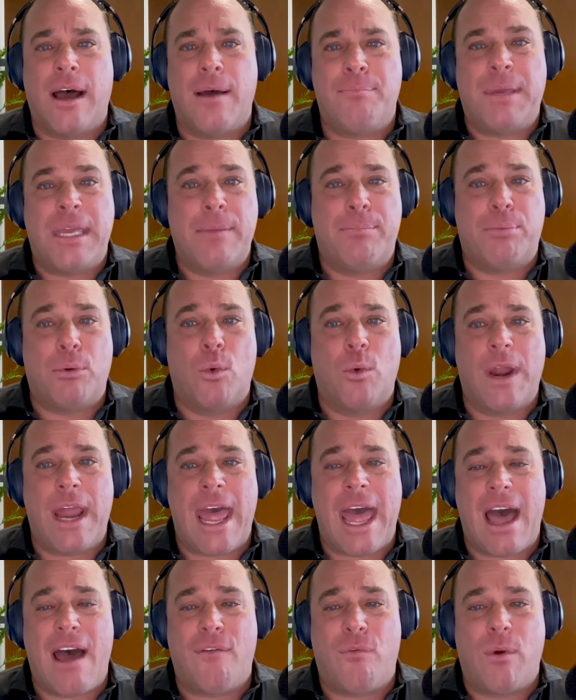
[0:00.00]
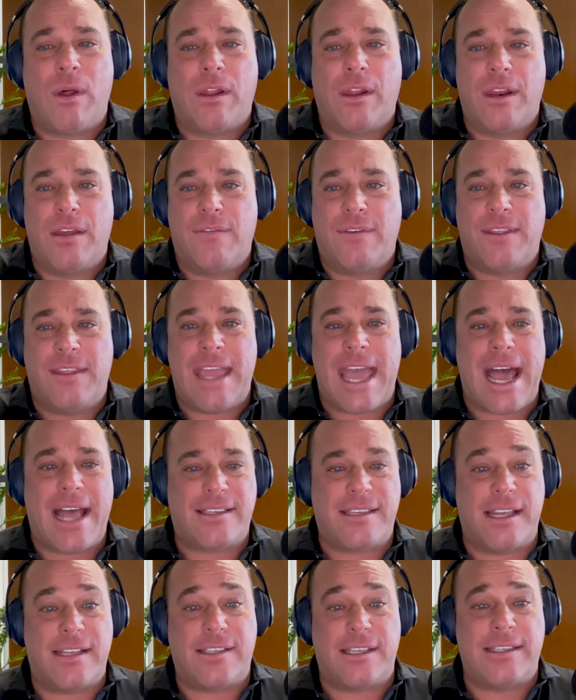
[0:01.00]
people would have relative to the
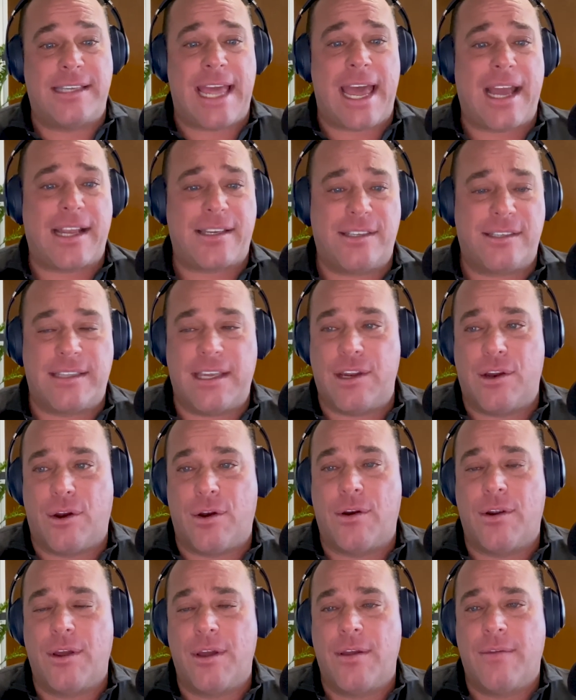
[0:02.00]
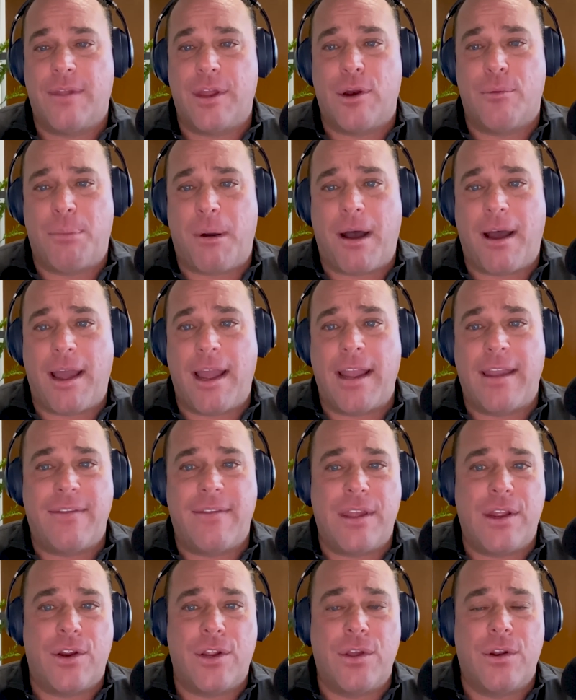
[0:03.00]
assets and taxes that you're buying and
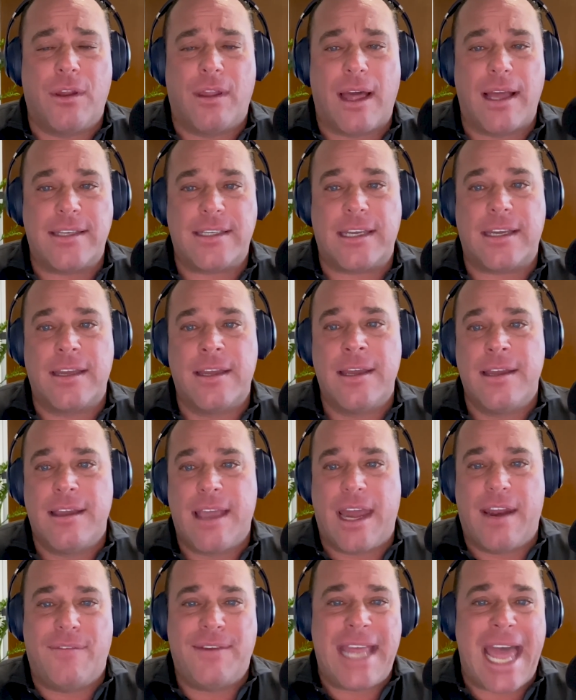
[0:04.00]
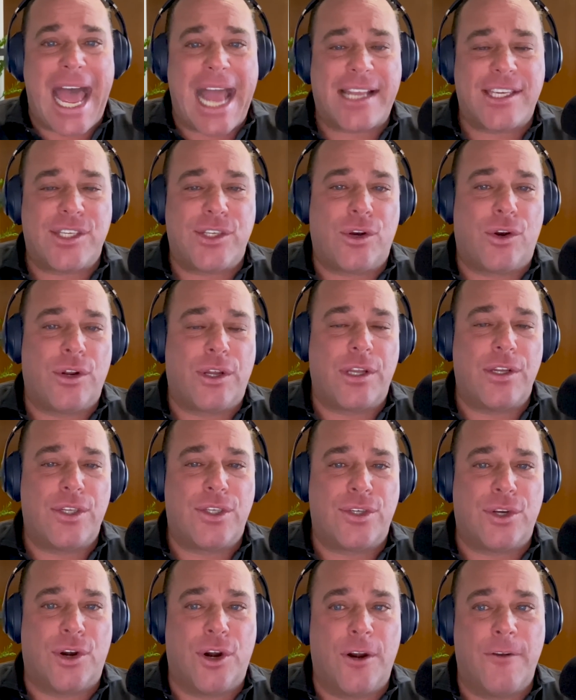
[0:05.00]
that you're utilizing? And if taxes are a
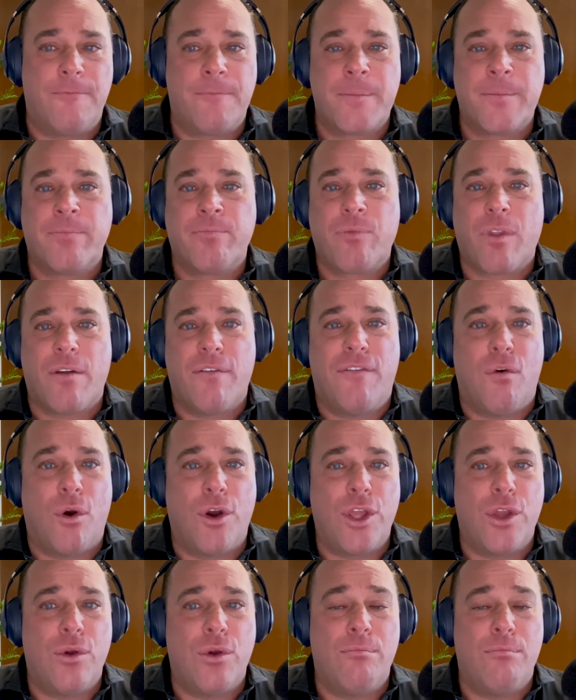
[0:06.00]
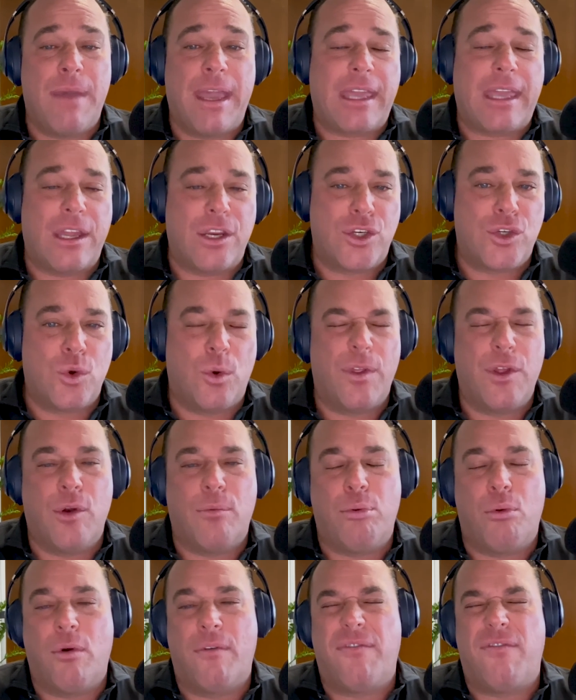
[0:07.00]
concern for you, making sure that your
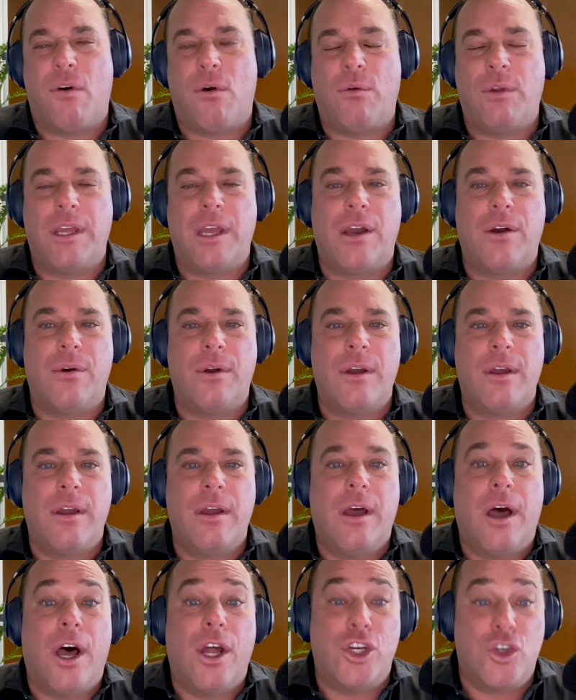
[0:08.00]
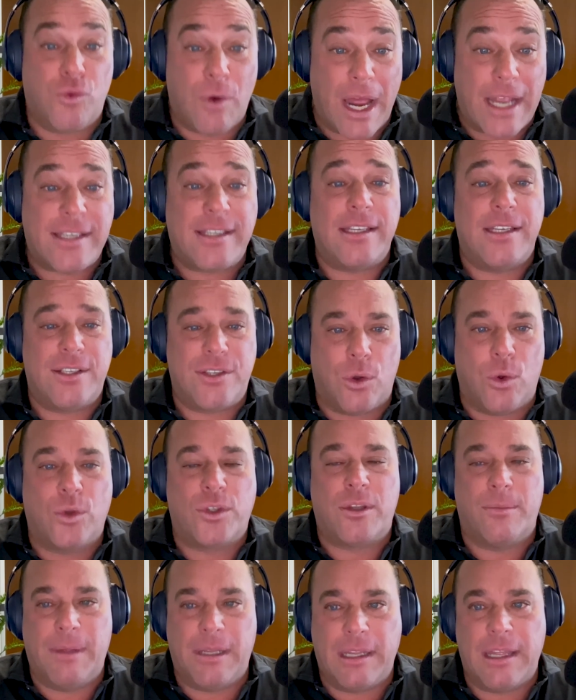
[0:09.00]
portfolio addresses
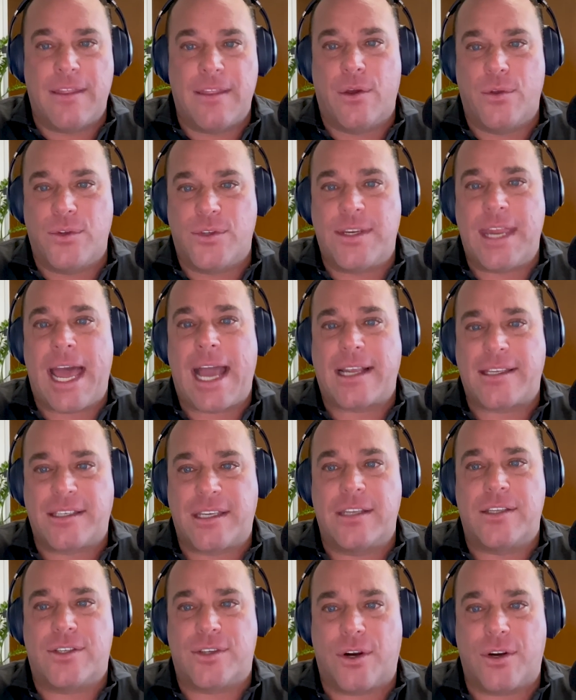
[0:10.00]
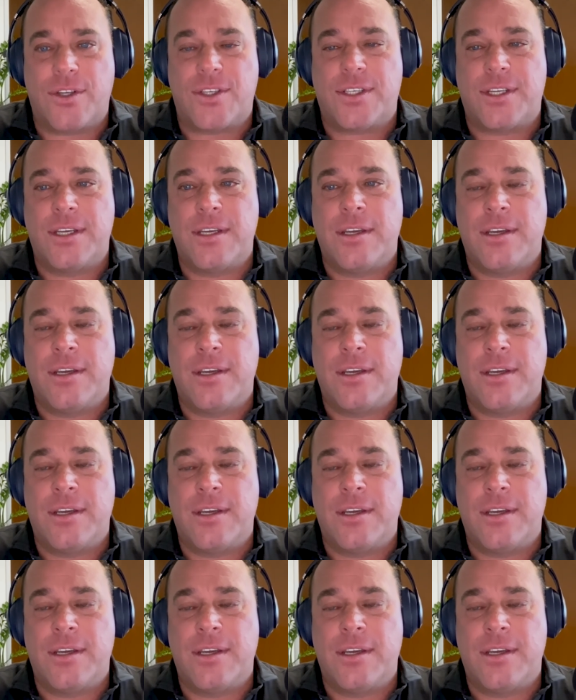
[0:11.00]
ultimately those tax concerns.